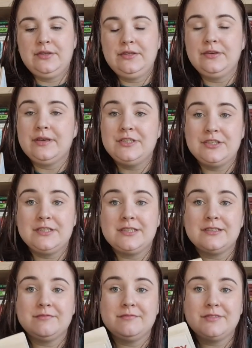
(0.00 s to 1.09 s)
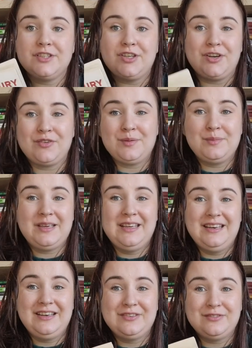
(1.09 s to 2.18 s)
You can just start from the
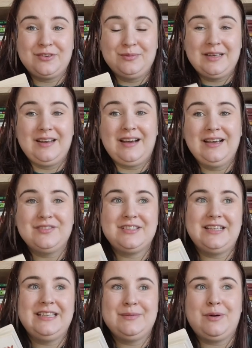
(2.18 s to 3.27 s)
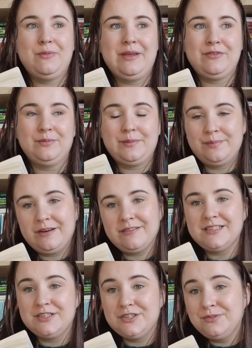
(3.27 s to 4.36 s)
beginning, from their lives, take them away from their
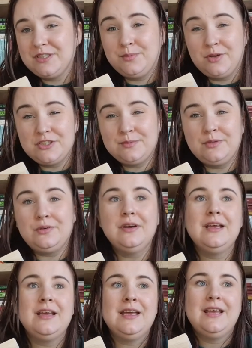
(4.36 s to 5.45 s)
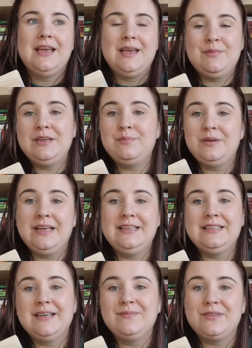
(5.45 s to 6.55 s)
parents as soon as possible and manipulate
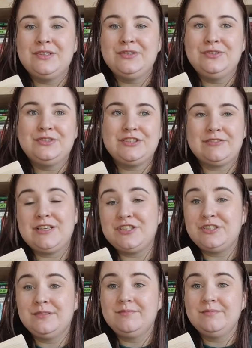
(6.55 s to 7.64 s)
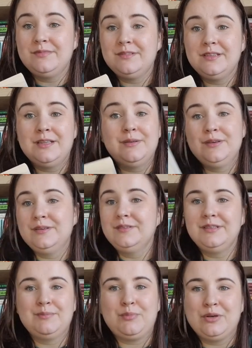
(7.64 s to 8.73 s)
them to trust
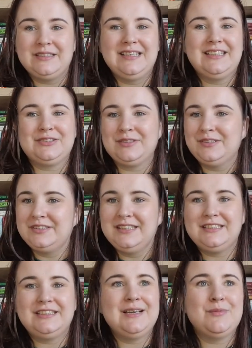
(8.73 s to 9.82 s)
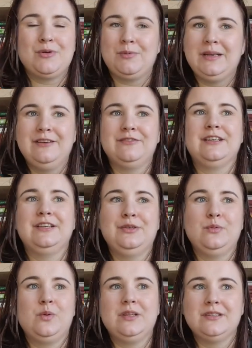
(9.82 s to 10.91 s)
the politics or your system or whatever you
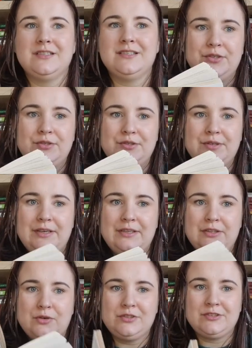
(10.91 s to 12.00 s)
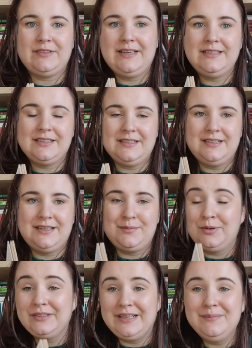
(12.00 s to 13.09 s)
want to indoctrinate
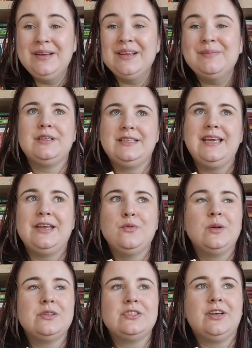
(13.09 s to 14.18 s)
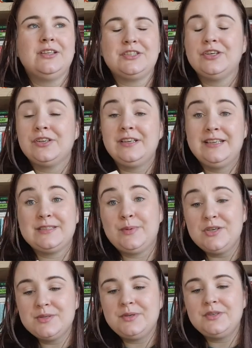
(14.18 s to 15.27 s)
upon them. But yeah, you want to start as early as
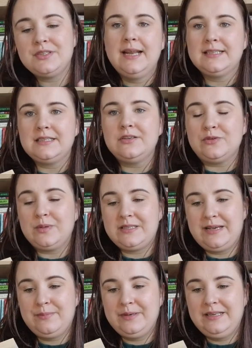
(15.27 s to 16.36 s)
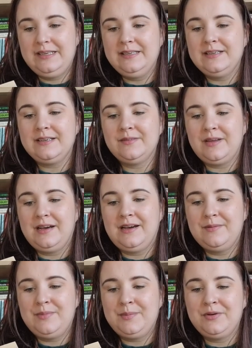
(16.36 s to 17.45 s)
possible, and that's also what's happening here.
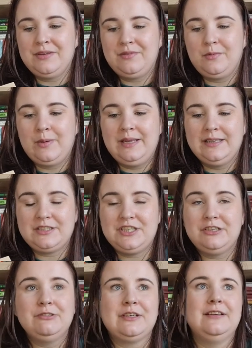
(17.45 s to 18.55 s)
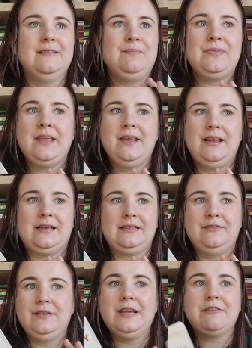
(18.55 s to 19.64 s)
People give away their children, like, at a
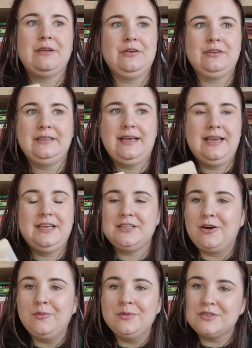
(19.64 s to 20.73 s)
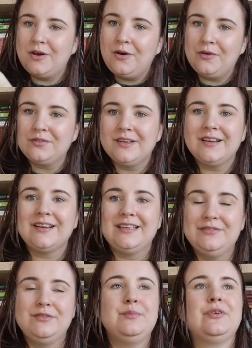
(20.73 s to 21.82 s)
very early age, almost after
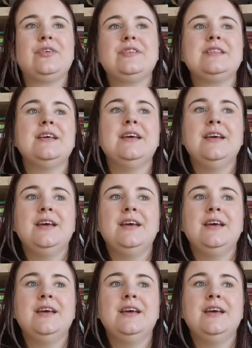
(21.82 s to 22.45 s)
giving birth,